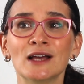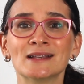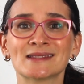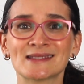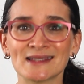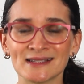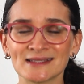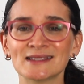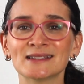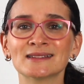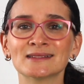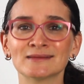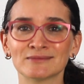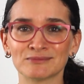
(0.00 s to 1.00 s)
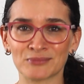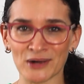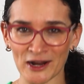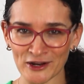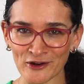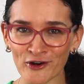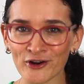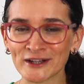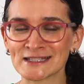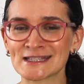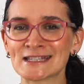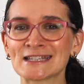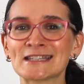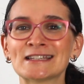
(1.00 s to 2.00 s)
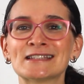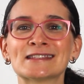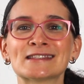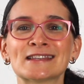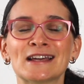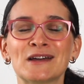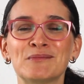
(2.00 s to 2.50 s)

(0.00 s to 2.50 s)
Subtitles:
setting priorities,